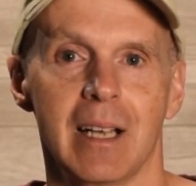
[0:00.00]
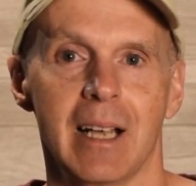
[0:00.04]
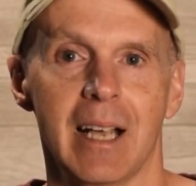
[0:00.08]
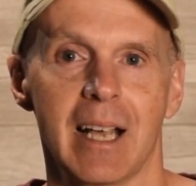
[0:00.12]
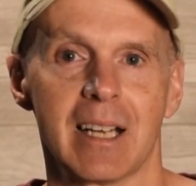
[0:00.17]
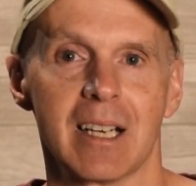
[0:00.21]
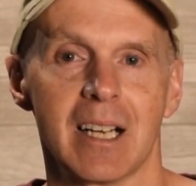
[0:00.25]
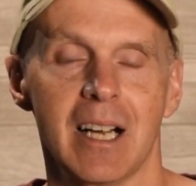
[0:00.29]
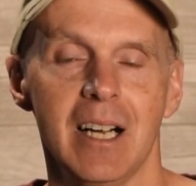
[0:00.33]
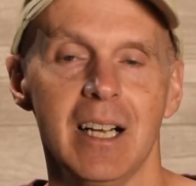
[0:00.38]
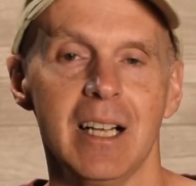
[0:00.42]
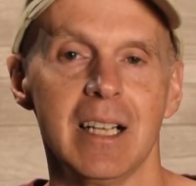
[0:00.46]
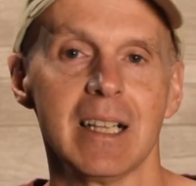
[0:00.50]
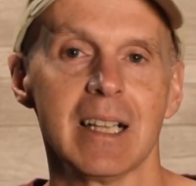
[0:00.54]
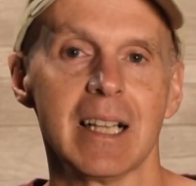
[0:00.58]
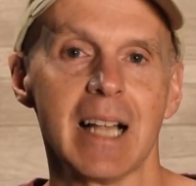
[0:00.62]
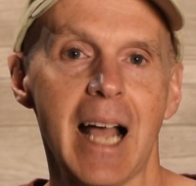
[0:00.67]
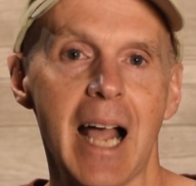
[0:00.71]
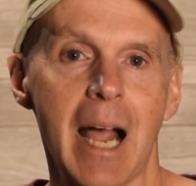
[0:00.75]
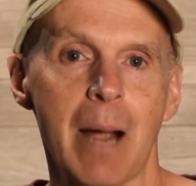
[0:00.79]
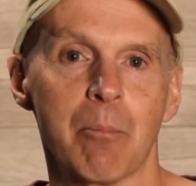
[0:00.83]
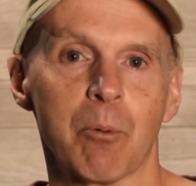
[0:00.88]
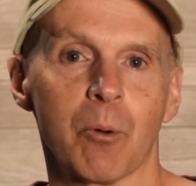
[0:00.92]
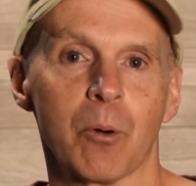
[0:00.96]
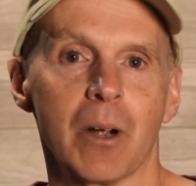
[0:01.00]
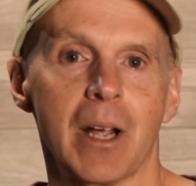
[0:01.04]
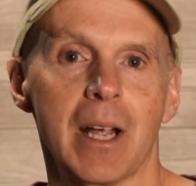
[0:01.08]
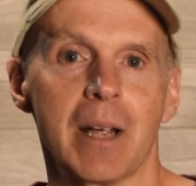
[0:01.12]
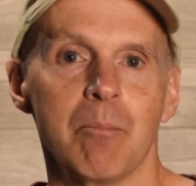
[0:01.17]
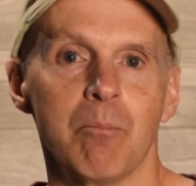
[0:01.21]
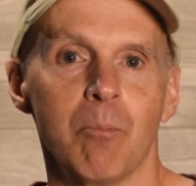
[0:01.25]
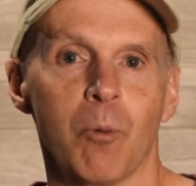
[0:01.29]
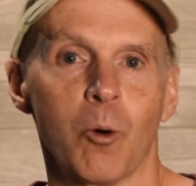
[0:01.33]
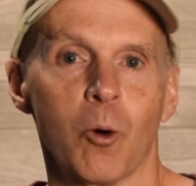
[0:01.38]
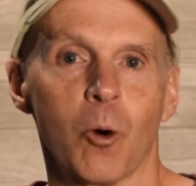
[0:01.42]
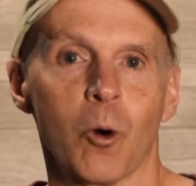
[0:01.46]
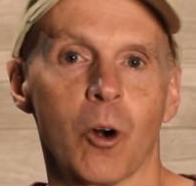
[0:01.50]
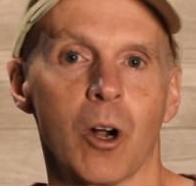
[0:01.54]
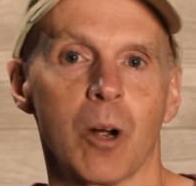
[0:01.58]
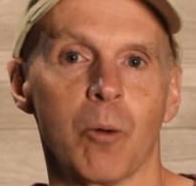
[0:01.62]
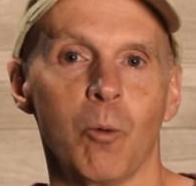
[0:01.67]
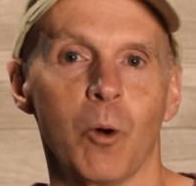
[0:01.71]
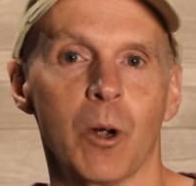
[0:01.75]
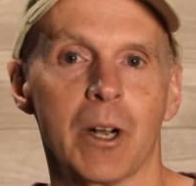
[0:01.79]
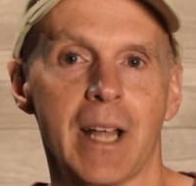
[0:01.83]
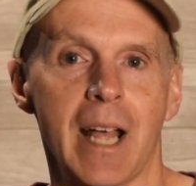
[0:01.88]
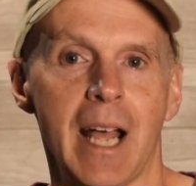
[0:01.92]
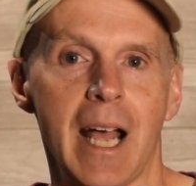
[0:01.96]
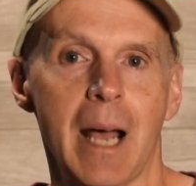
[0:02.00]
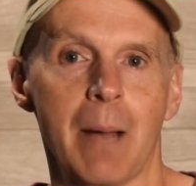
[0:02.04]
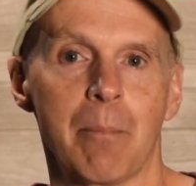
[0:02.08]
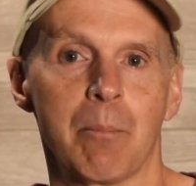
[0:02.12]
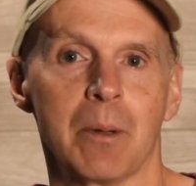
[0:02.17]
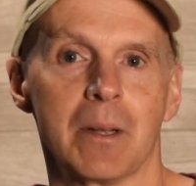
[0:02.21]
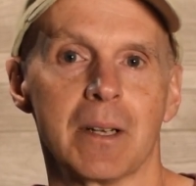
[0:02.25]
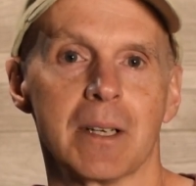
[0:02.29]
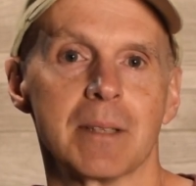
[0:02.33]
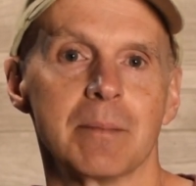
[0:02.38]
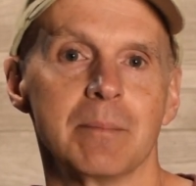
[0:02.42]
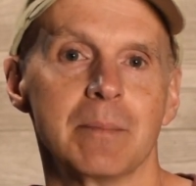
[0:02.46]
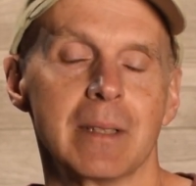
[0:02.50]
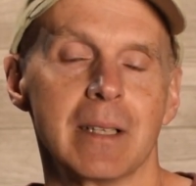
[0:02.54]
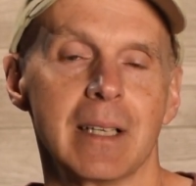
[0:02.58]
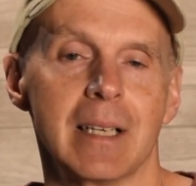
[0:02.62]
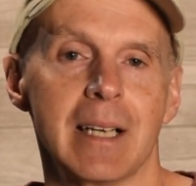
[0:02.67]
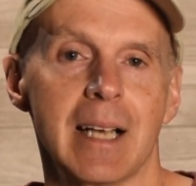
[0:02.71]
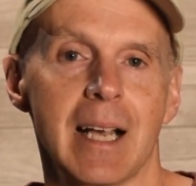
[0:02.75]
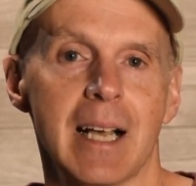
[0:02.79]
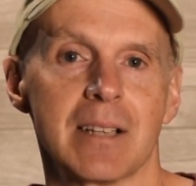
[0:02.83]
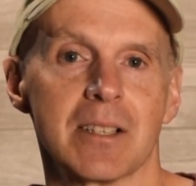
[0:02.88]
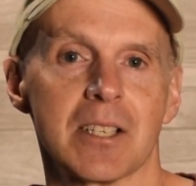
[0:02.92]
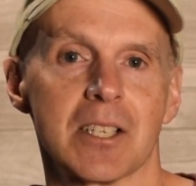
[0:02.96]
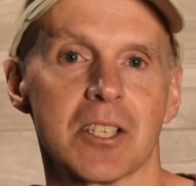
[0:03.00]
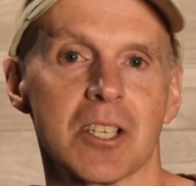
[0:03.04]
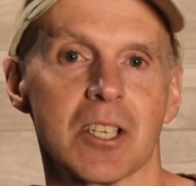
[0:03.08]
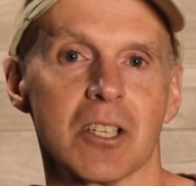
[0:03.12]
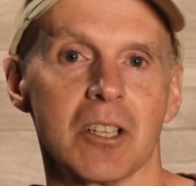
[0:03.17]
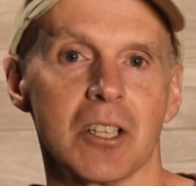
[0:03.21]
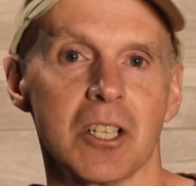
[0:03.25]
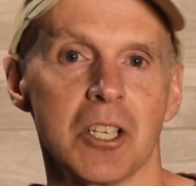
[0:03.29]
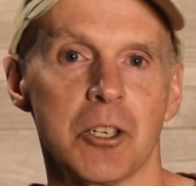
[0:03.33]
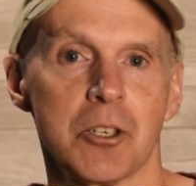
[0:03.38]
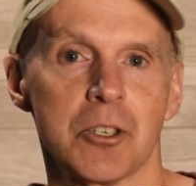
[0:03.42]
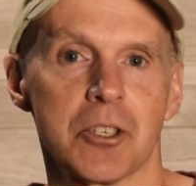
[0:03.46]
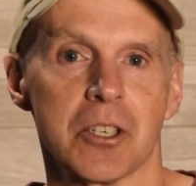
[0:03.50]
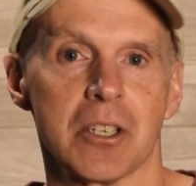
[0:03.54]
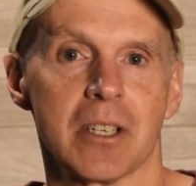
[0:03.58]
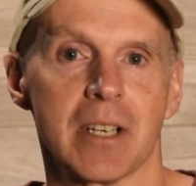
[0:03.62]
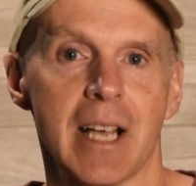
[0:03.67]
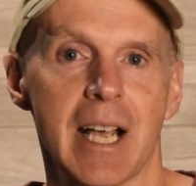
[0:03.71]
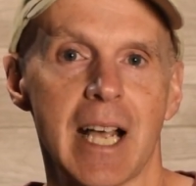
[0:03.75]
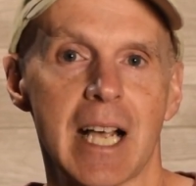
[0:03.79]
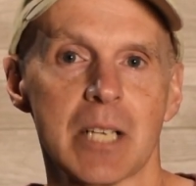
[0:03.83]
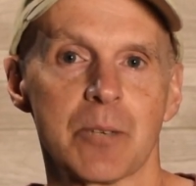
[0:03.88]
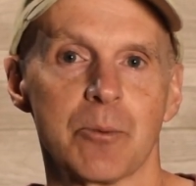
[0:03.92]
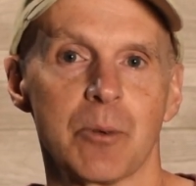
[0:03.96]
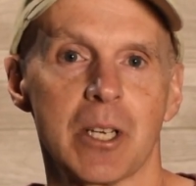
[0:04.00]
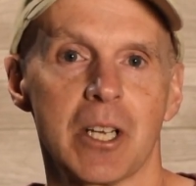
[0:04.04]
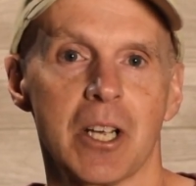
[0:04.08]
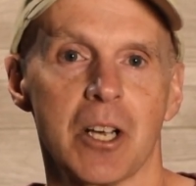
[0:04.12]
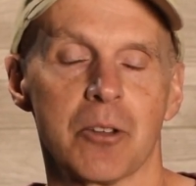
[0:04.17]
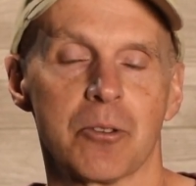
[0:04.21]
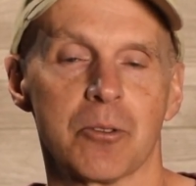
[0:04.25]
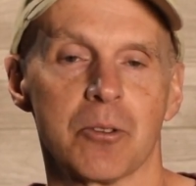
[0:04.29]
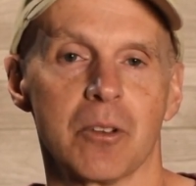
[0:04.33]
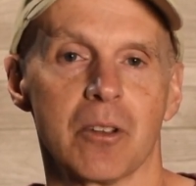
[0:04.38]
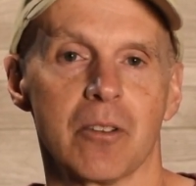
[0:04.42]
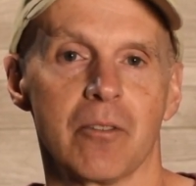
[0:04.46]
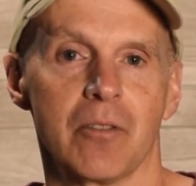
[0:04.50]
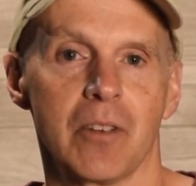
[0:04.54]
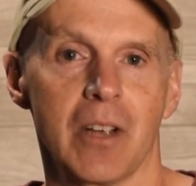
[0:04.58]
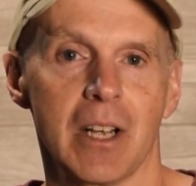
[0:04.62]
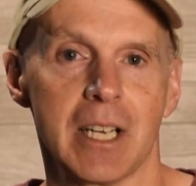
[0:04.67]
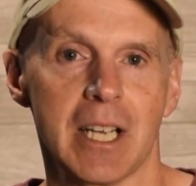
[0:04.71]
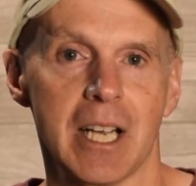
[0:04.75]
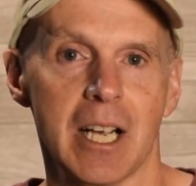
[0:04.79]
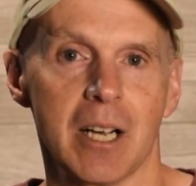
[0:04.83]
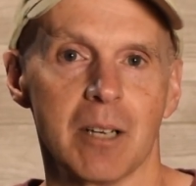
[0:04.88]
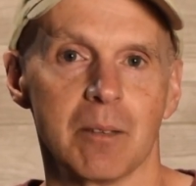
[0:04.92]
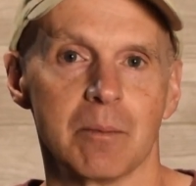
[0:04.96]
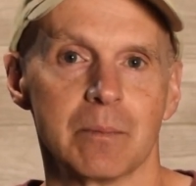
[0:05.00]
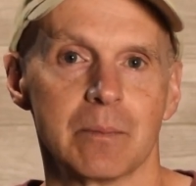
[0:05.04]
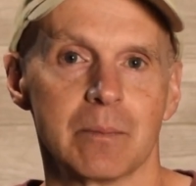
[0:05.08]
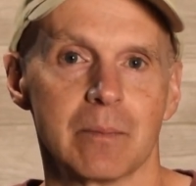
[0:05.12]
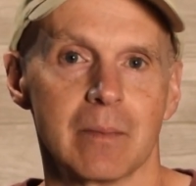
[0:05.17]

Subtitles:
And I'll elaborate more on what happened and the solution as we go through the video.